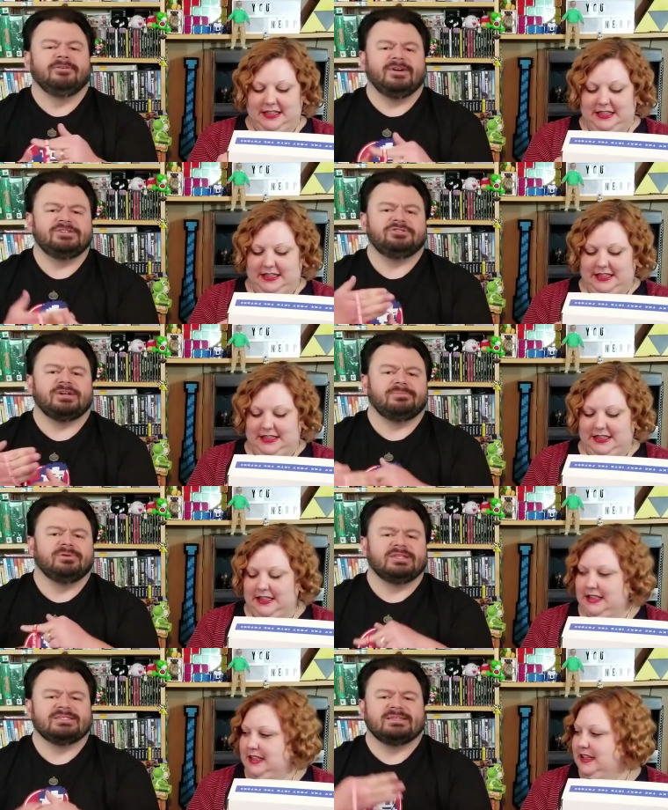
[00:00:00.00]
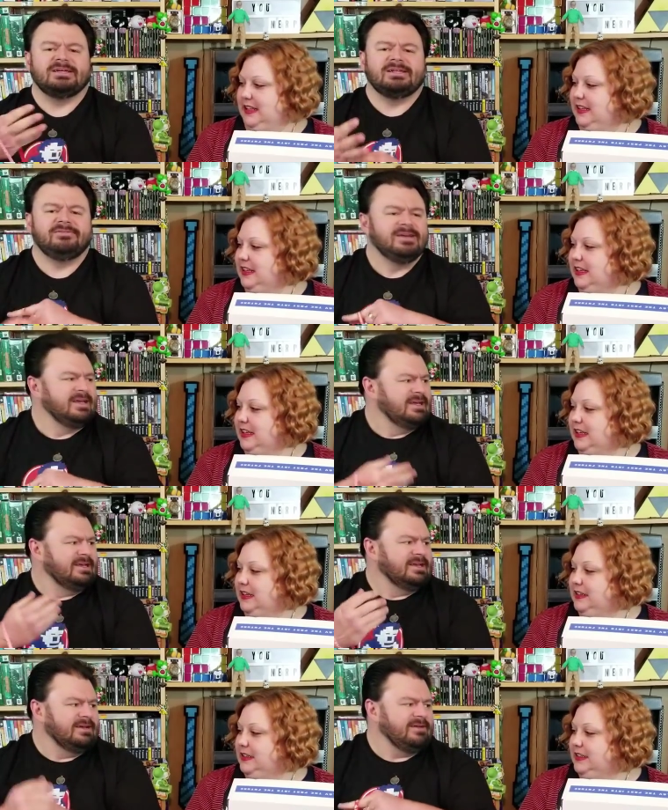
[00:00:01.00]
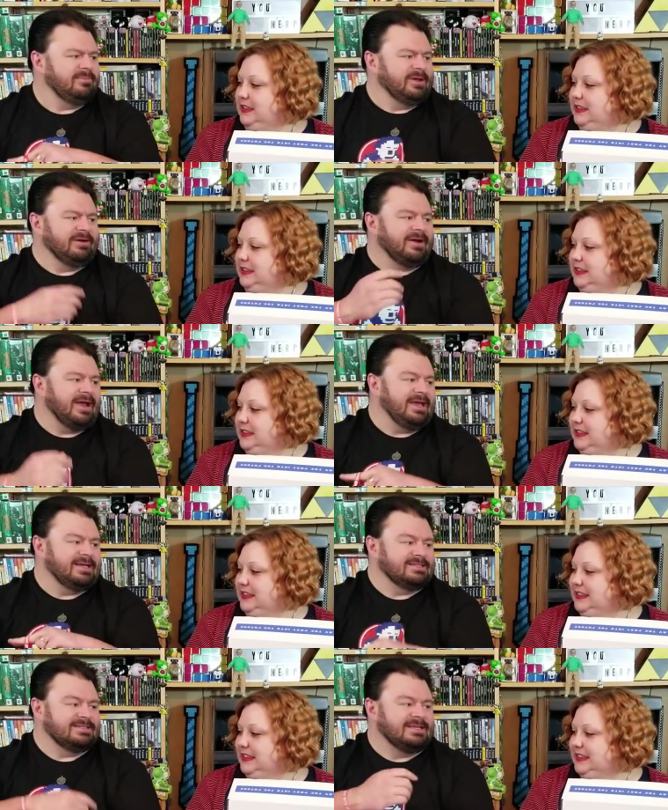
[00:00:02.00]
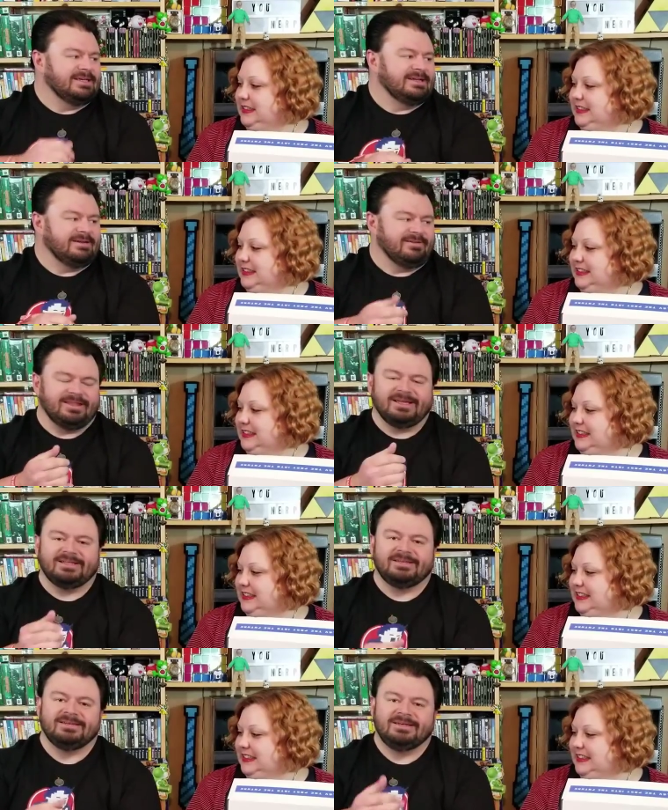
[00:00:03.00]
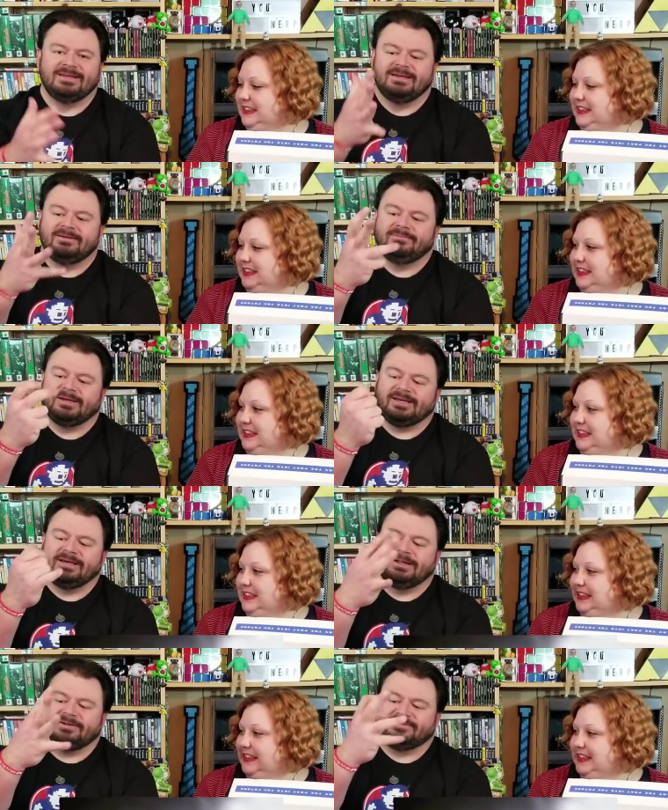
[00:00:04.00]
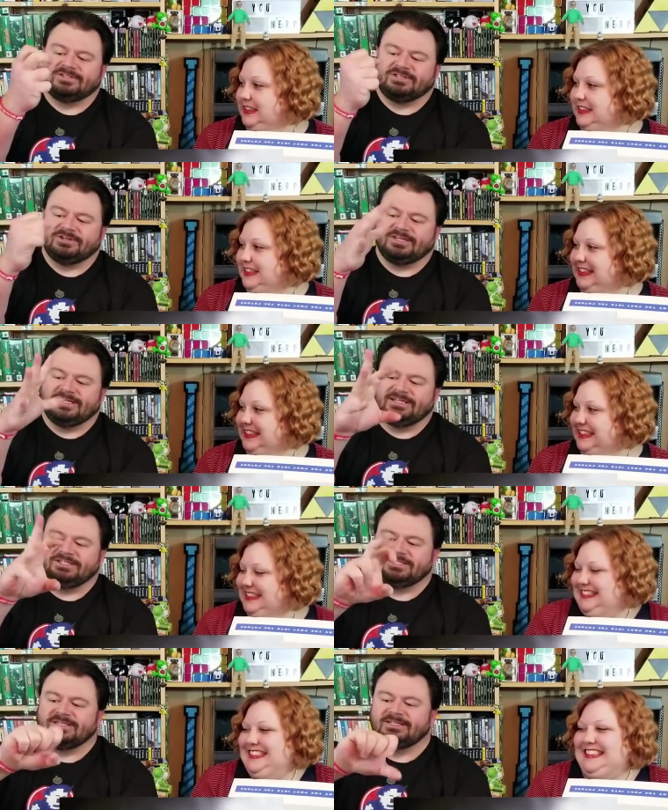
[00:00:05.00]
Speaker 1: I should try to put this on. I've got bigger hands and everything. Like, cut off the circulation.